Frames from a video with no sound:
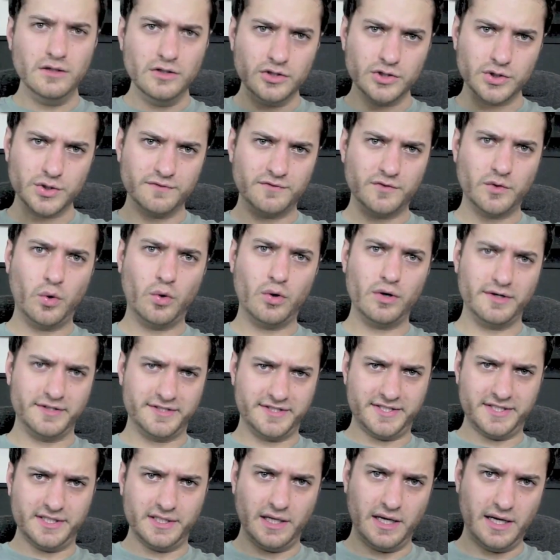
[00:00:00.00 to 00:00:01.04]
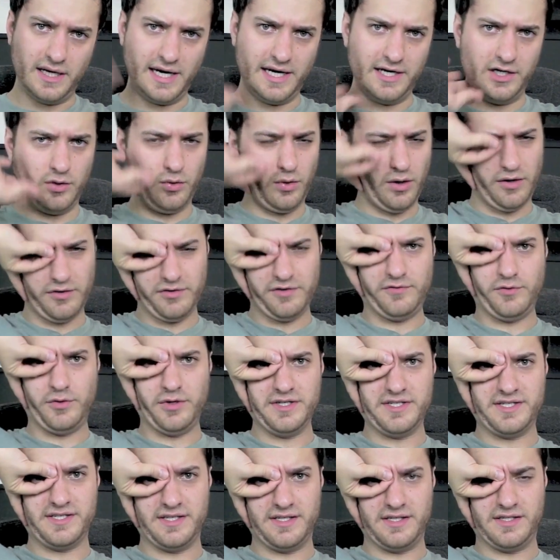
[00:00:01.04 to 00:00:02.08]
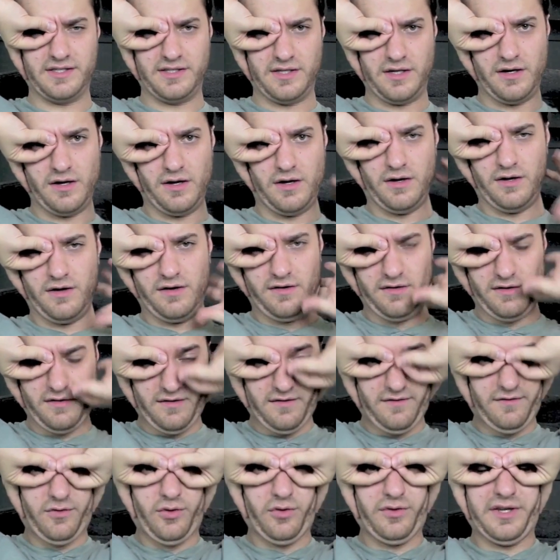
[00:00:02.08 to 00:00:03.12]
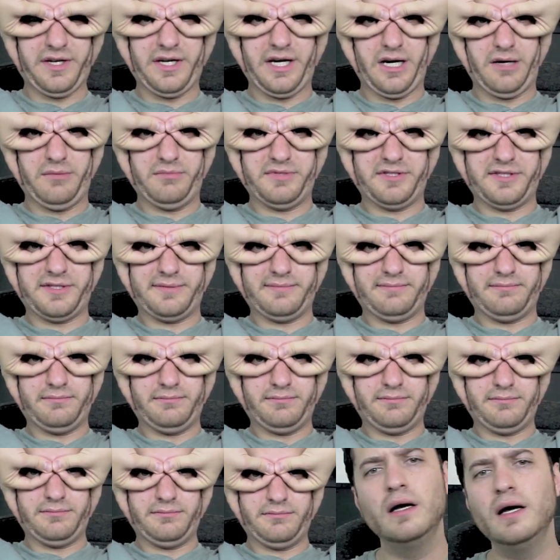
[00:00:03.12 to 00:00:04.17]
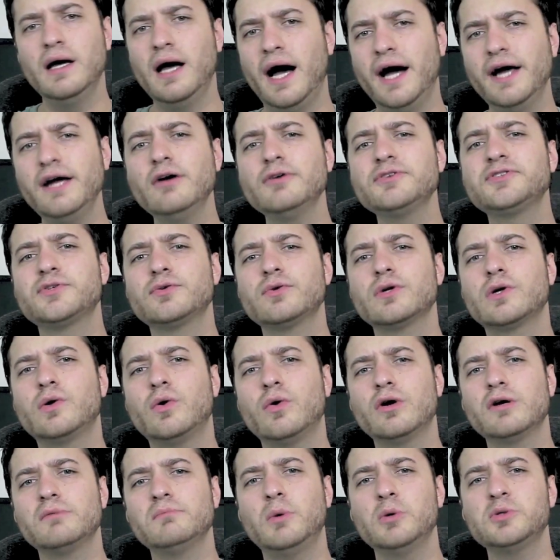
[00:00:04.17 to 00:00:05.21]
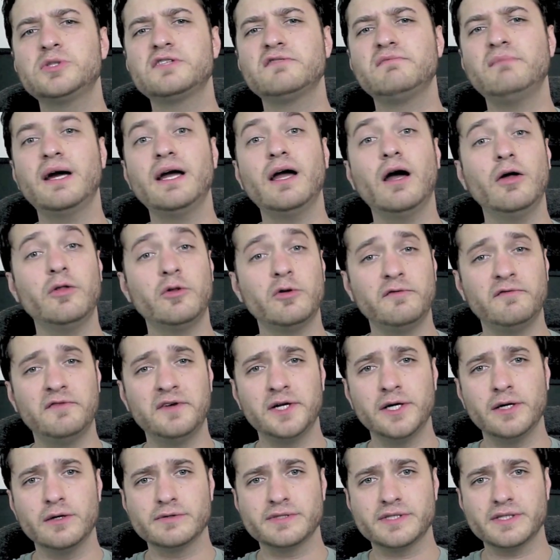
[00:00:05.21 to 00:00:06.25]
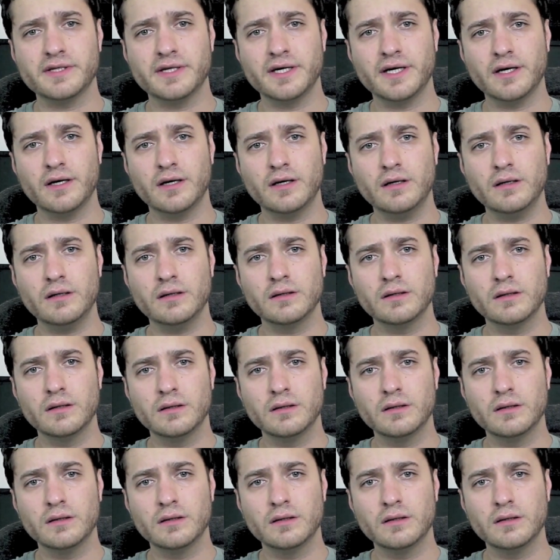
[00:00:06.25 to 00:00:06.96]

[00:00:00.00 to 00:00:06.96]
So of course, I do all the voices for the dubs. I also record most of my other videos in here,